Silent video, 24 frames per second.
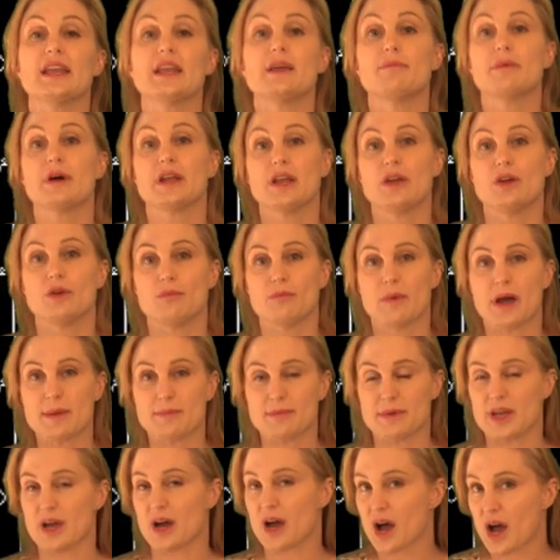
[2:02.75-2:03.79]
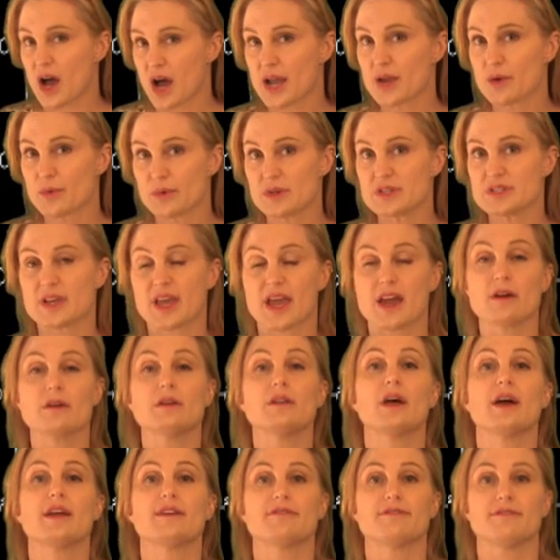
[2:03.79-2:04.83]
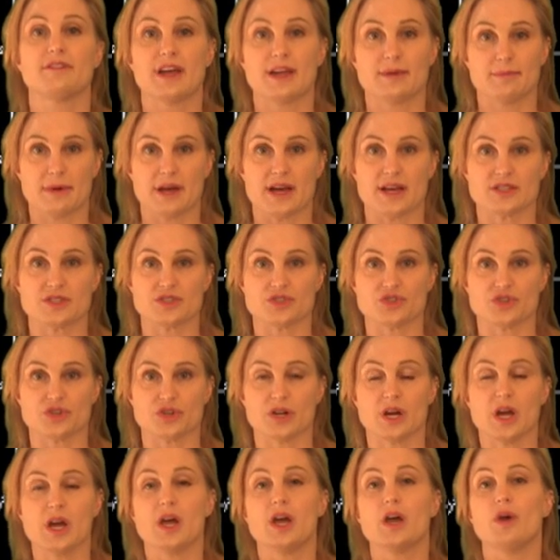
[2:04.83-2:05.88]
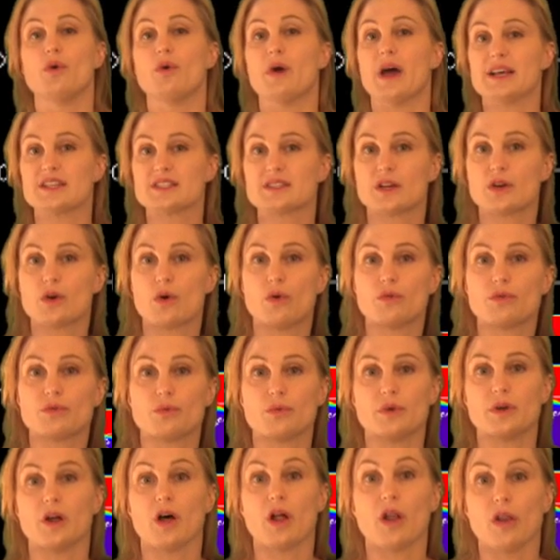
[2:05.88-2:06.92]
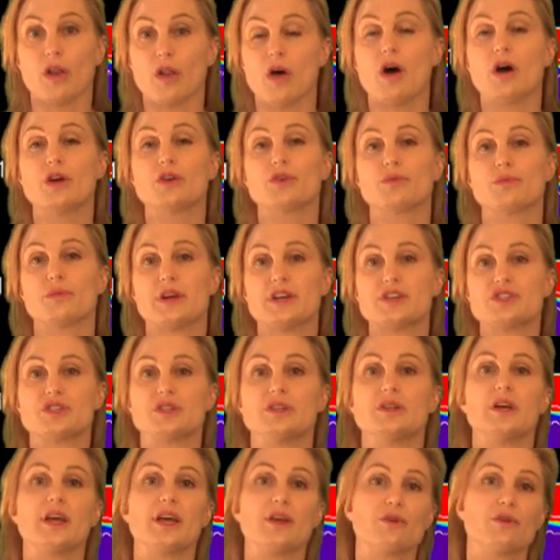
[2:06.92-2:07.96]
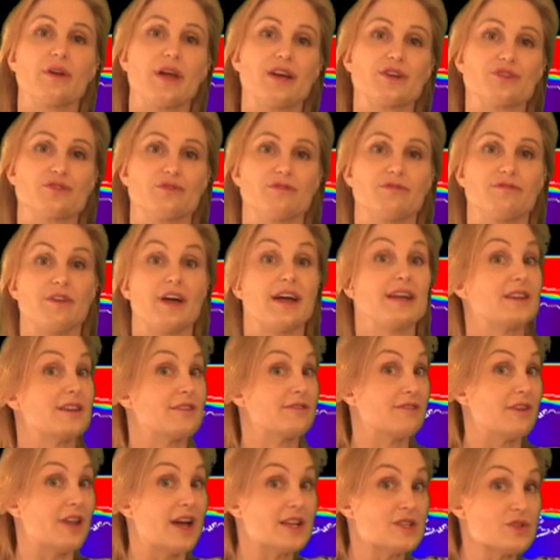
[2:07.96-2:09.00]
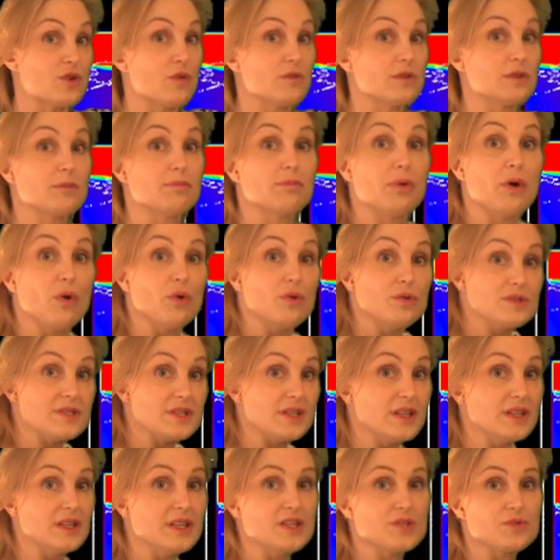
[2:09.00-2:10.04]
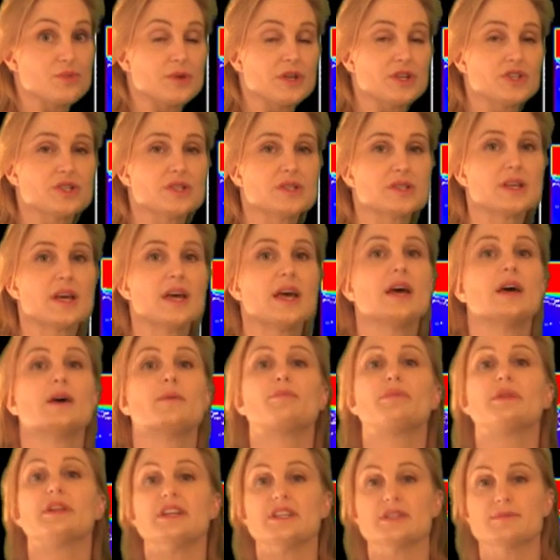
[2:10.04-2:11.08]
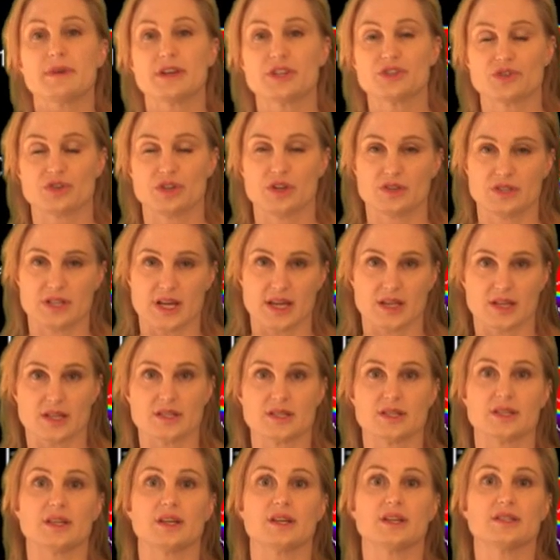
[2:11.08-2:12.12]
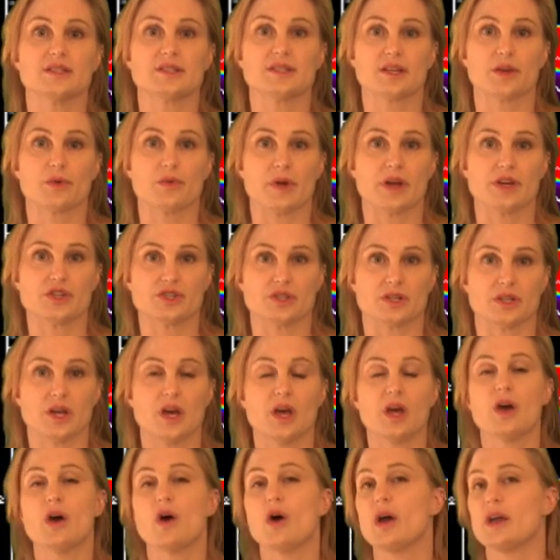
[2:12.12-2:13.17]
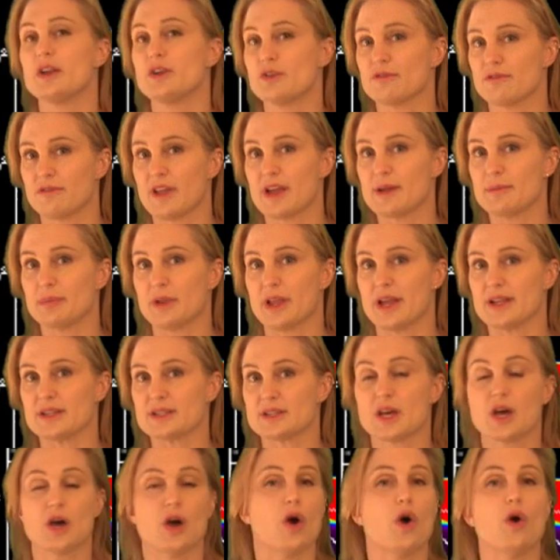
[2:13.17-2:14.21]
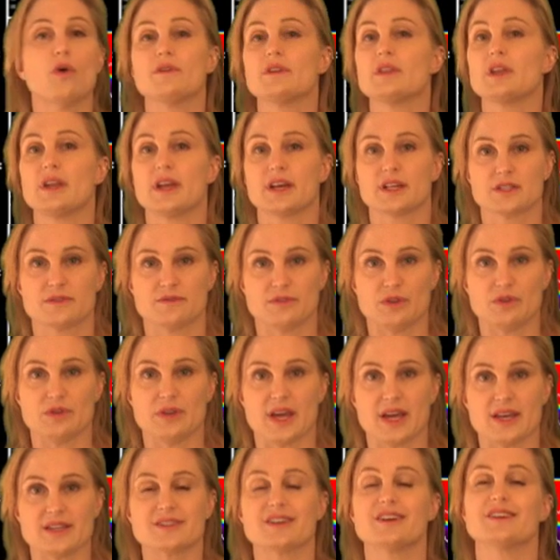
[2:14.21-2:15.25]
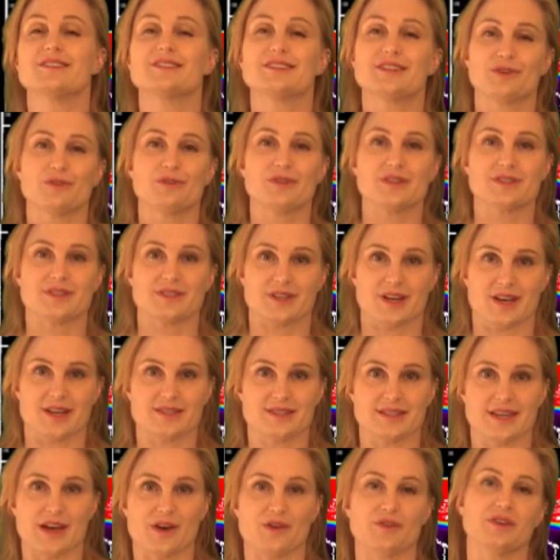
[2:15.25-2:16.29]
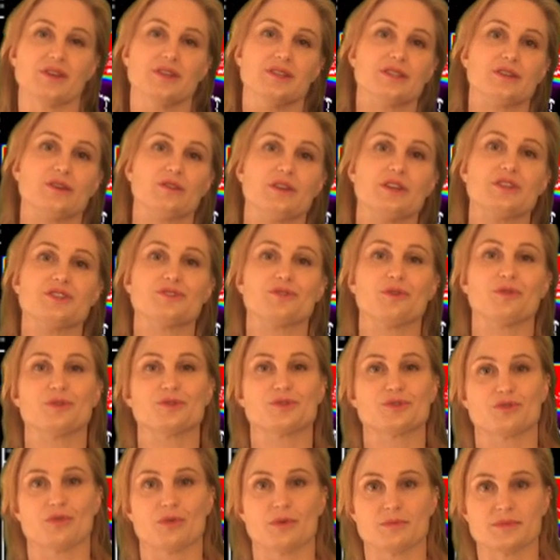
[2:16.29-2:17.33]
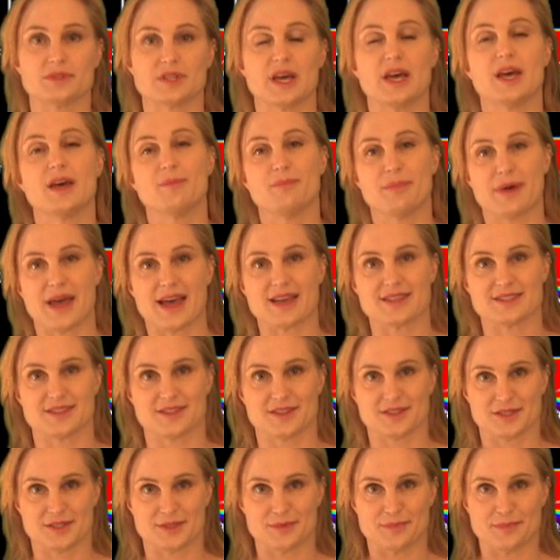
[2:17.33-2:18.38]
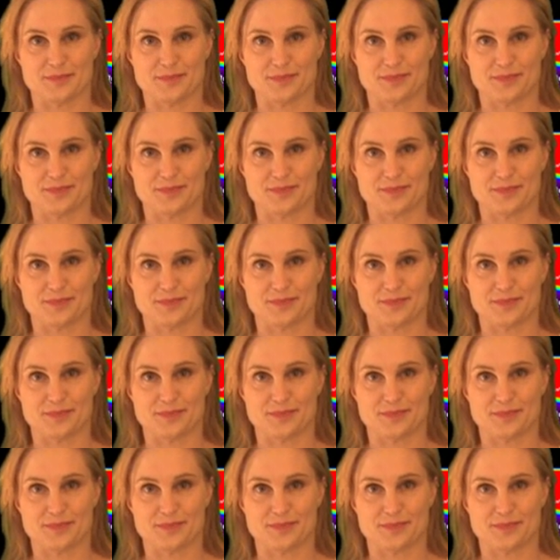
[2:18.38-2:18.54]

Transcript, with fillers: anybody who might be a high-risk airline flight passenger who has to go to a long-duration international flight that flies over the poles and in these regions, please make sure you take this into consideration in your flight plans over the next few days until this dies down, until these solar storms pass us.